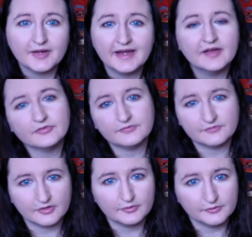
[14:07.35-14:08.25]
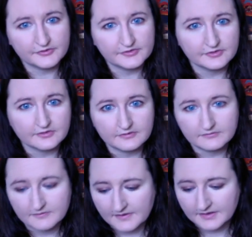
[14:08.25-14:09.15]
I have trouble with certain
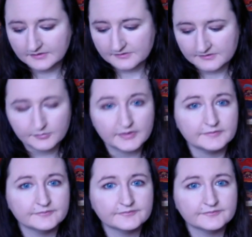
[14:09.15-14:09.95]
things, but